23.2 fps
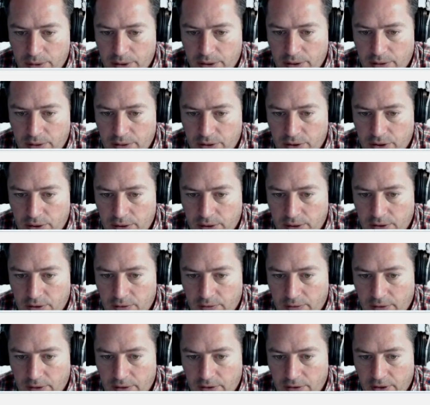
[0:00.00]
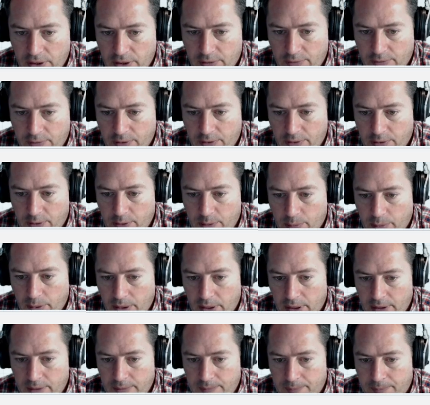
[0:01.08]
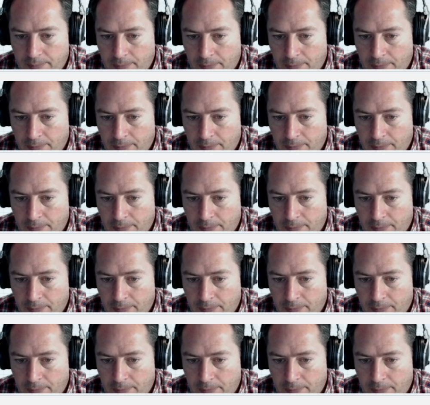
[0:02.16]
crucial as far as how far they're apart,